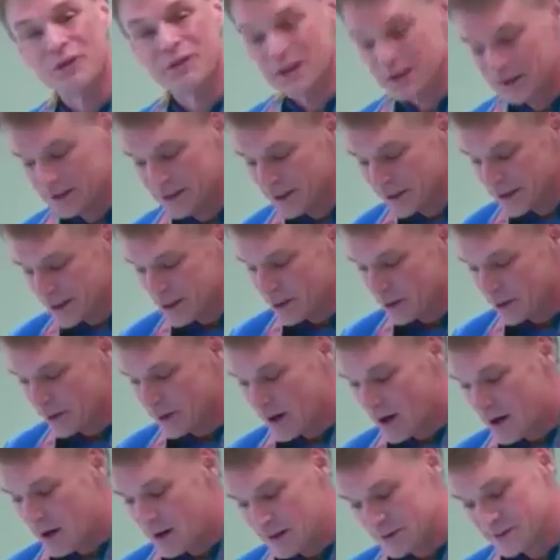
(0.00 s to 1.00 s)
with a clinic here
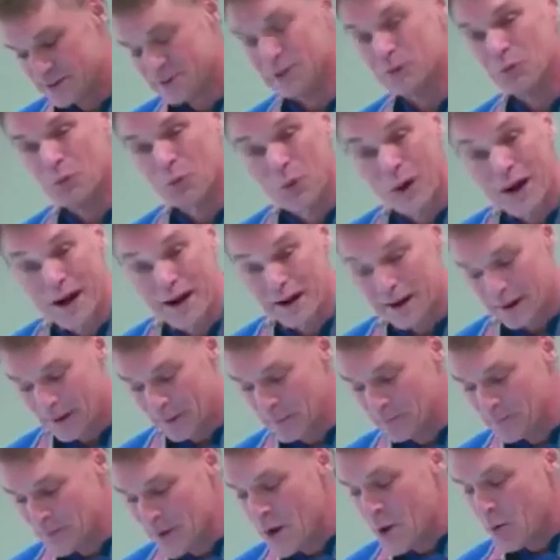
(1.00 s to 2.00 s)
in Austin,
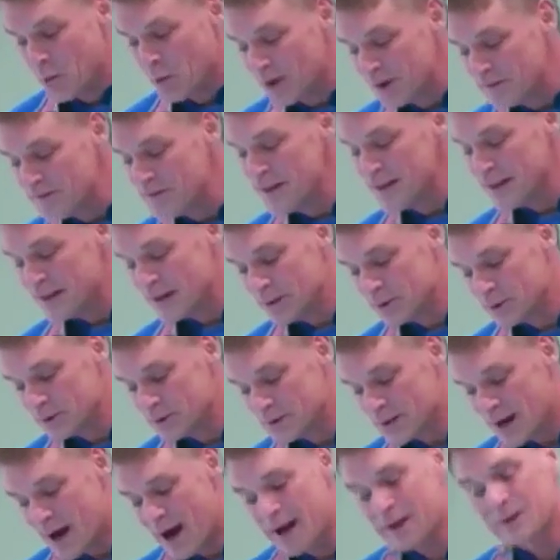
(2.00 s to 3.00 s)
where one of the other
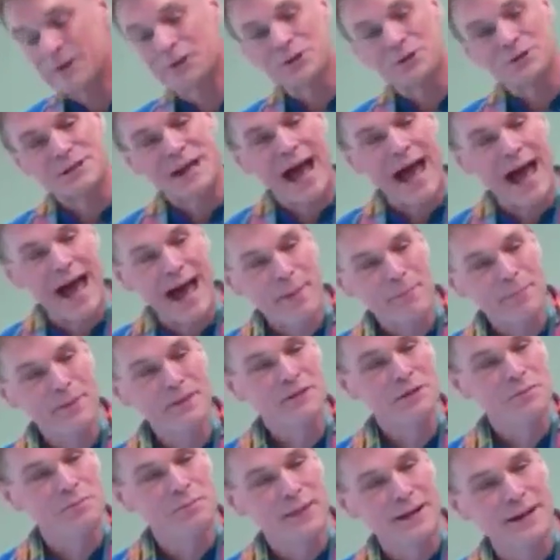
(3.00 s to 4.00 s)
doctors
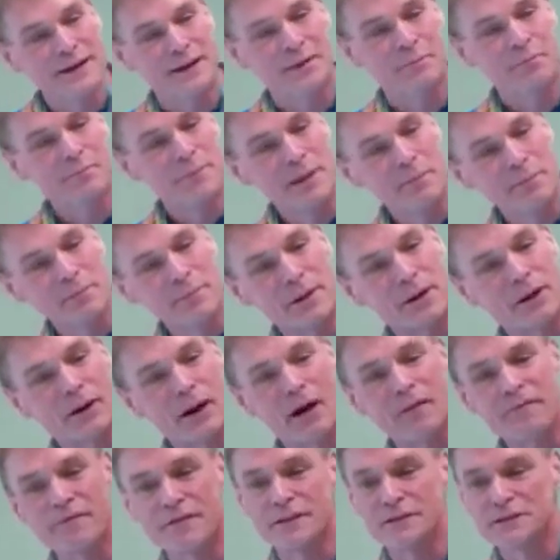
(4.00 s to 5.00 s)
happened to be a
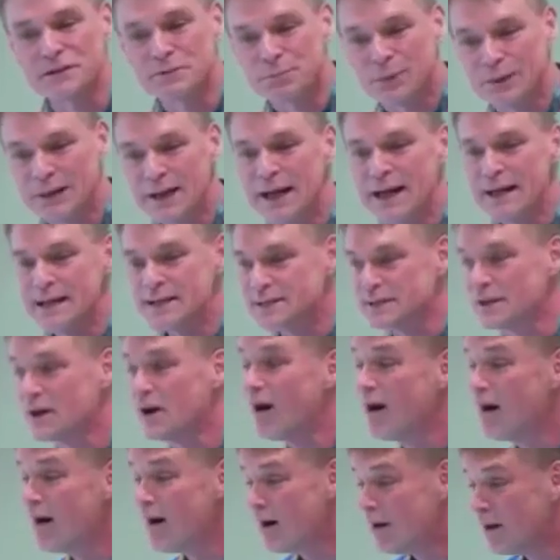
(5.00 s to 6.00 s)
member of this place
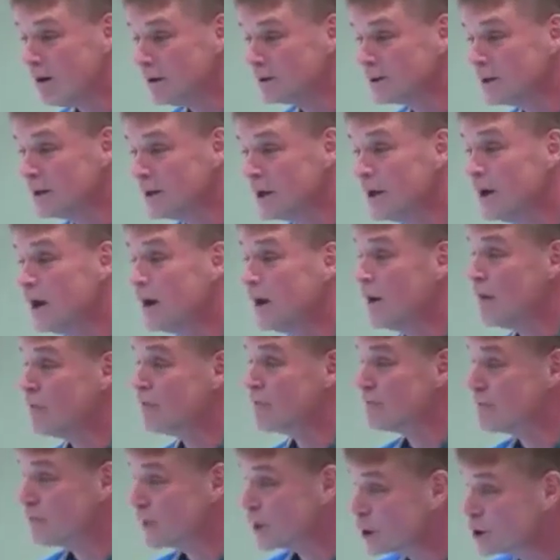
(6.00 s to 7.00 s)
called
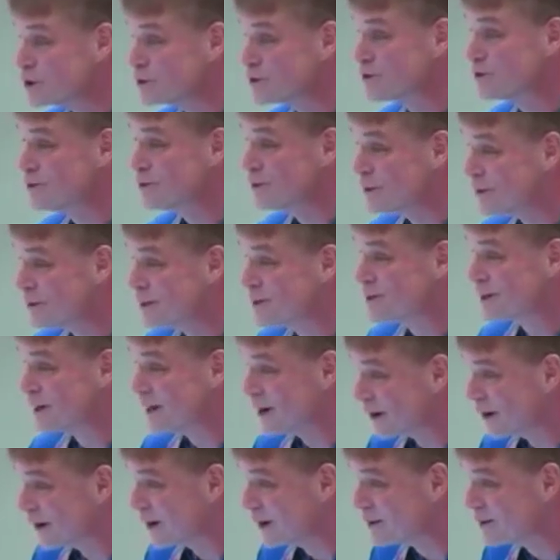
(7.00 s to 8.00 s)
First
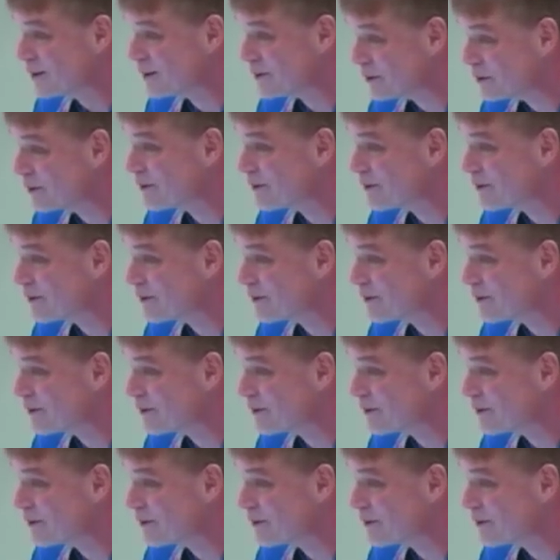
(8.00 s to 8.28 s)
Unitarian